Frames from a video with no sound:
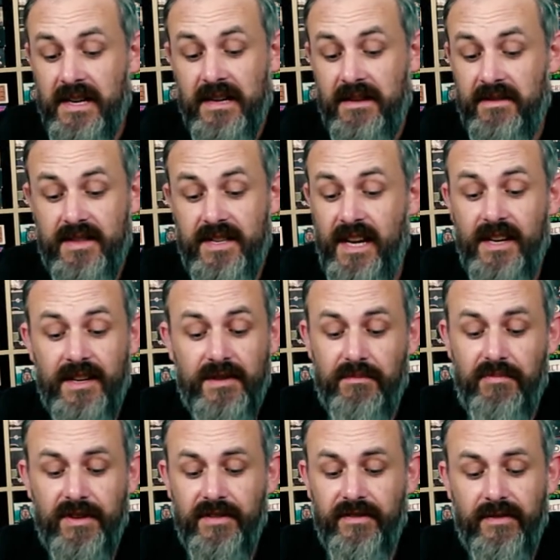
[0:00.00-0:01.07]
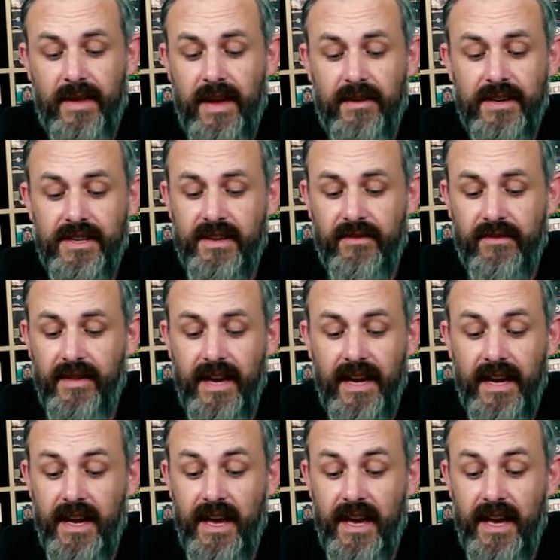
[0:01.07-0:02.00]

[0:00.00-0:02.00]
sent it to a printer from there, and it's come from there.